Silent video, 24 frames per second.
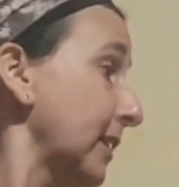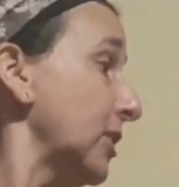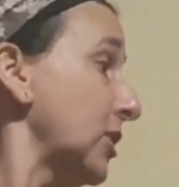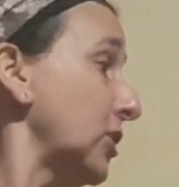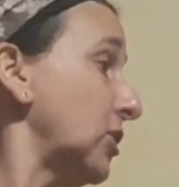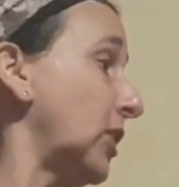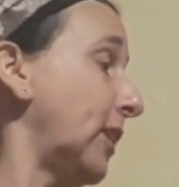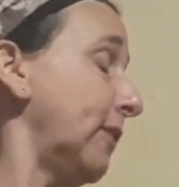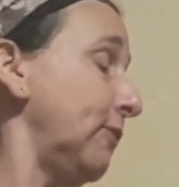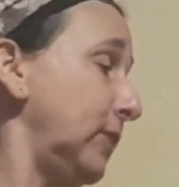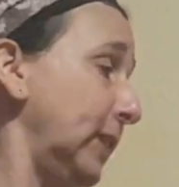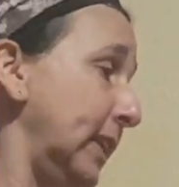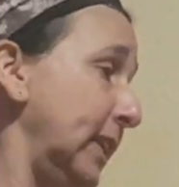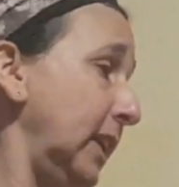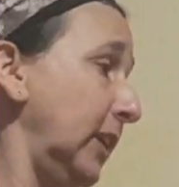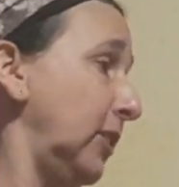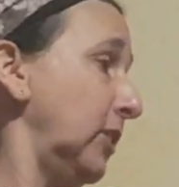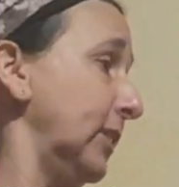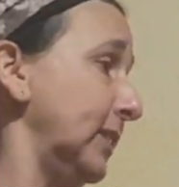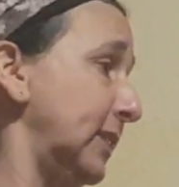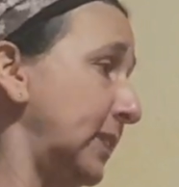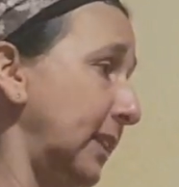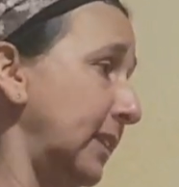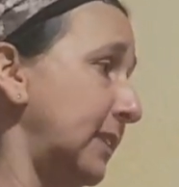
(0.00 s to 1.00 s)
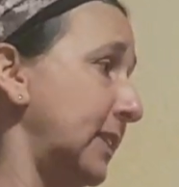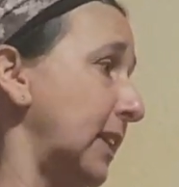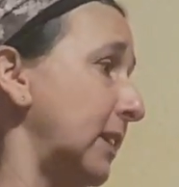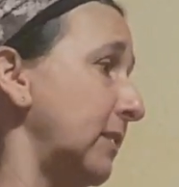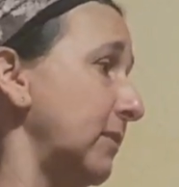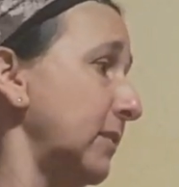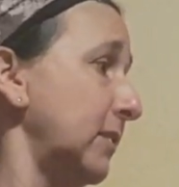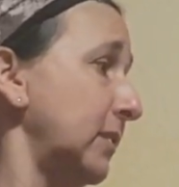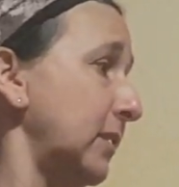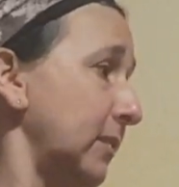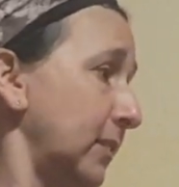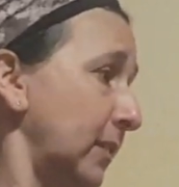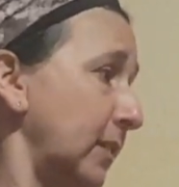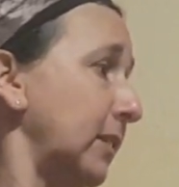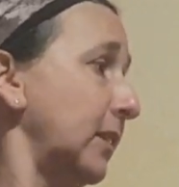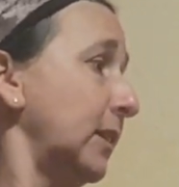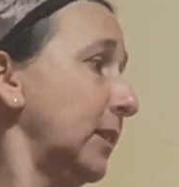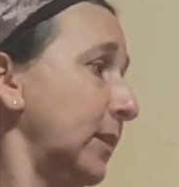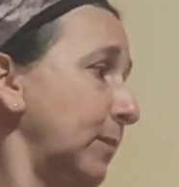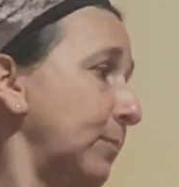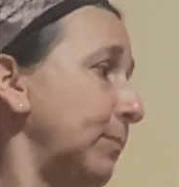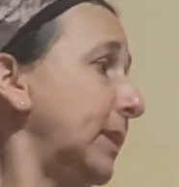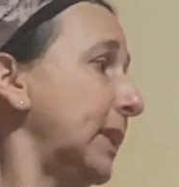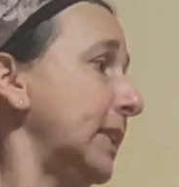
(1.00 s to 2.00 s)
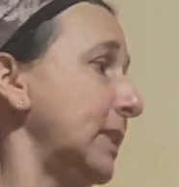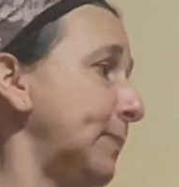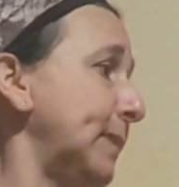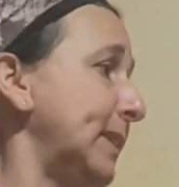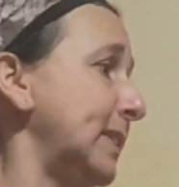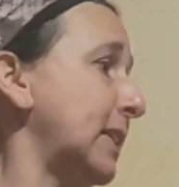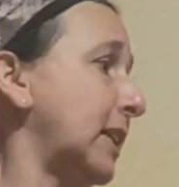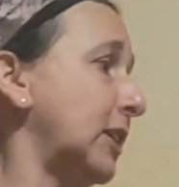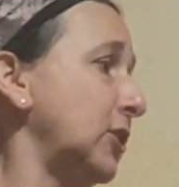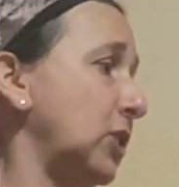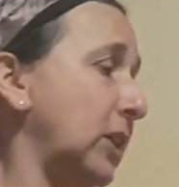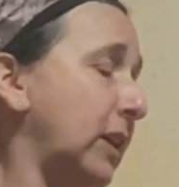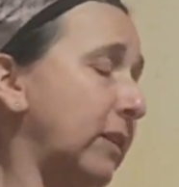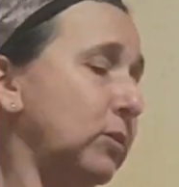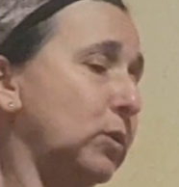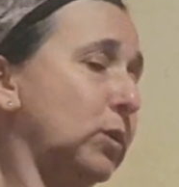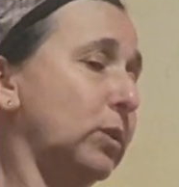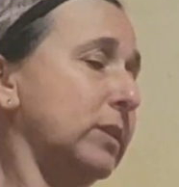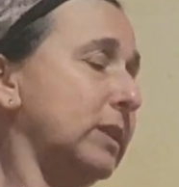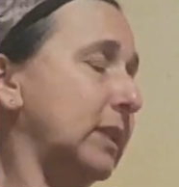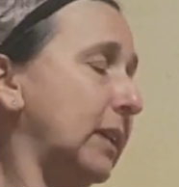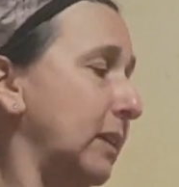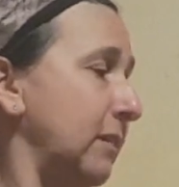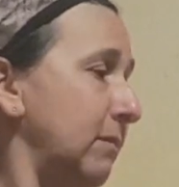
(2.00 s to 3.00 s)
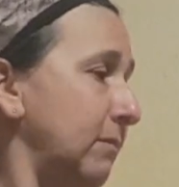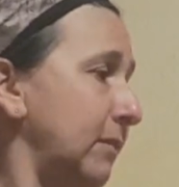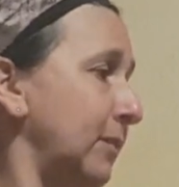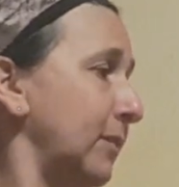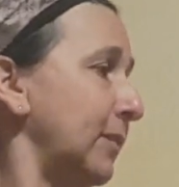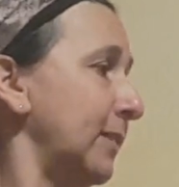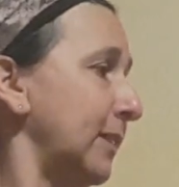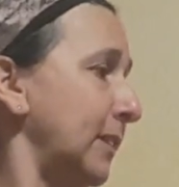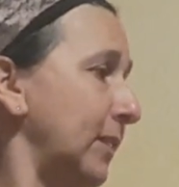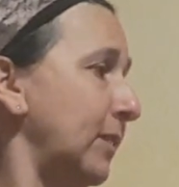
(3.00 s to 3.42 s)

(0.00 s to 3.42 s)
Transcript: So if you need her details, please be in touch afterwards, and